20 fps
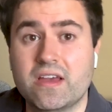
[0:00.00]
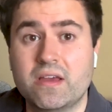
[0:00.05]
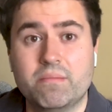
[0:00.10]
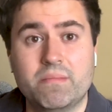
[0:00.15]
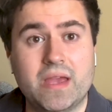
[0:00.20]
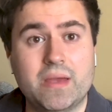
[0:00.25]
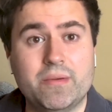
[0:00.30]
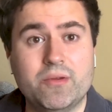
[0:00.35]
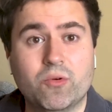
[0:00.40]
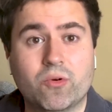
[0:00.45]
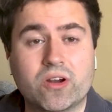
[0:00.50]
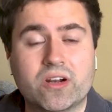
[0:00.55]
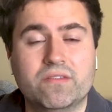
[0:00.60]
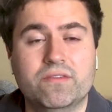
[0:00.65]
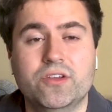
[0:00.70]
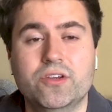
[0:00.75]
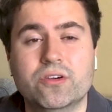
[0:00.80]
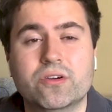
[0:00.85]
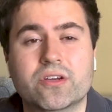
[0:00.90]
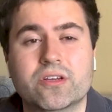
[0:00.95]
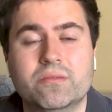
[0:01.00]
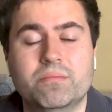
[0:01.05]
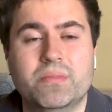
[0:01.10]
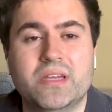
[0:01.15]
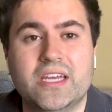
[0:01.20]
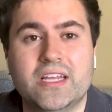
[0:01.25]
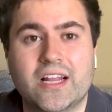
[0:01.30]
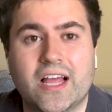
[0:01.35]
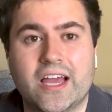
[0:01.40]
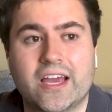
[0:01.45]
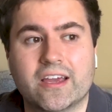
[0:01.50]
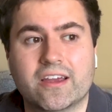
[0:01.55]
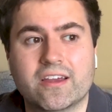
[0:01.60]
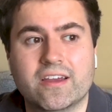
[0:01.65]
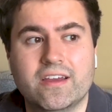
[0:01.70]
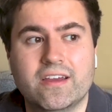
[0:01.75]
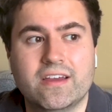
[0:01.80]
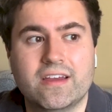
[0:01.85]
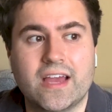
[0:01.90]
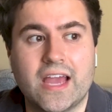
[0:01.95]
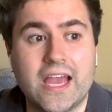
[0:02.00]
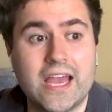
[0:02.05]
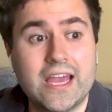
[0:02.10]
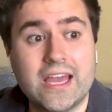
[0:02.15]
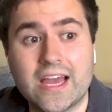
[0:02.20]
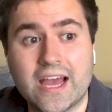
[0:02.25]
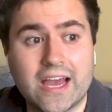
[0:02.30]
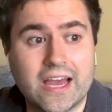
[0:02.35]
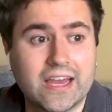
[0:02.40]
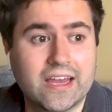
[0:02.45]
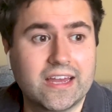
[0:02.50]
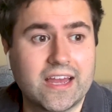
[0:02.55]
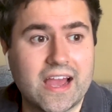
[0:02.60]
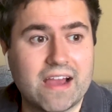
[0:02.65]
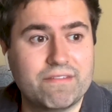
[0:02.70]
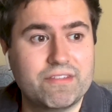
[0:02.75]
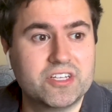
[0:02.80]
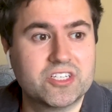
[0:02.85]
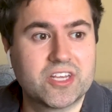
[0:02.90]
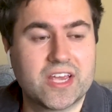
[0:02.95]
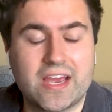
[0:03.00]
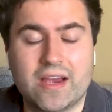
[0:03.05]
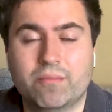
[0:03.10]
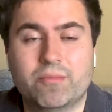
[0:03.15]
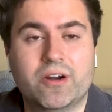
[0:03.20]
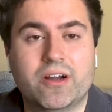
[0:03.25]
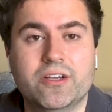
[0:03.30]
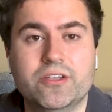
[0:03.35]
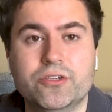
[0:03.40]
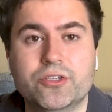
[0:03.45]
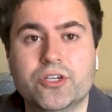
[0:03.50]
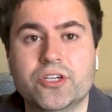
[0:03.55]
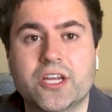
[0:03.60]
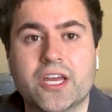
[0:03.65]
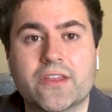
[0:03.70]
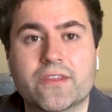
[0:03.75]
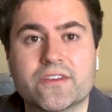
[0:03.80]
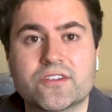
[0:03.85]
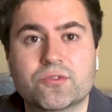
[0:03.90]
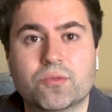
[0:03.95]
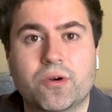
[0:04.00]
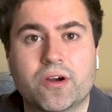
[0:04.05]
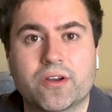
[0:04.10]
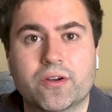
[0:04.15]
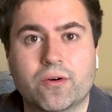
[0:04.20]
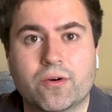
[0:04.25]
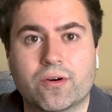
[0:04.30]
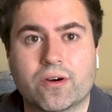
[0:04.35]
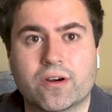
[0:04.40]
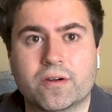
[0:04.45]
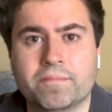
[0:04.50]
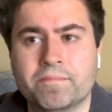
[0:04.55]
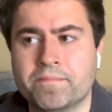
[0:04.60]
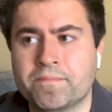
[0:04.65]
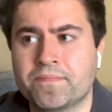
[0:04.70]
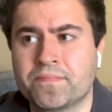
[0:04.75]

Maybe one of you could be like, hey, I have this camera, you should get this one, or,